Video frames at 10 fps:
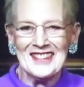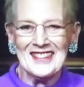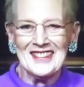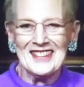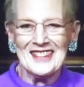In
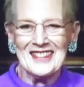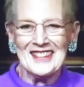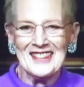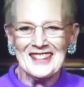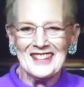her
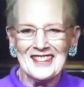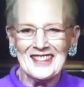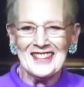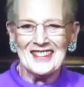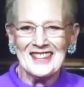speech, the
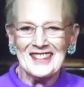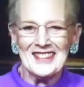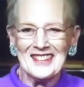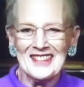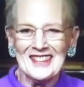Queen said,
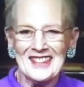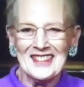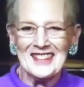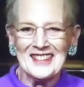quote,